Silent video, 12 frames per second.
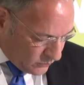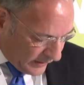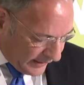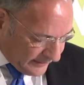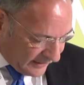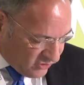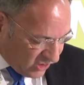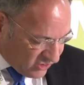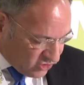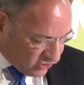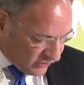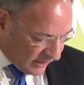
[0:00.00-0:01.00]
way, the
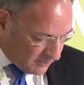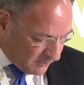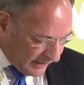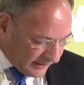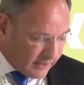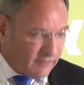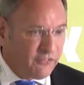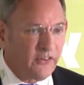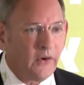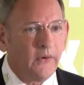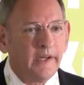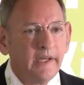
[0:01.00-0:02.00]
judges can make a
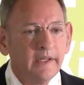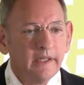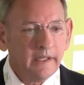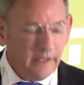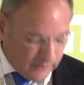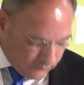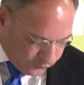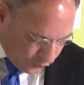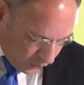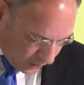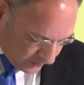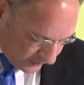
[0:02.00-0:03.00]
very
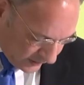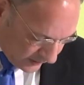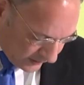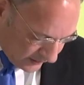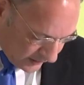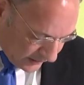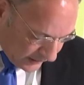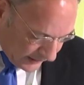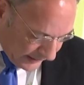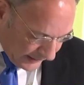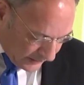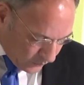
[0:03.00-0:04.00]
informed
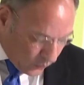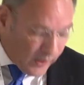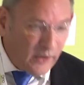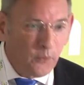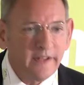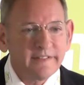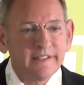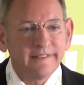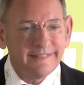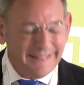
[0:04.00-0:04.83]
and well-reasoned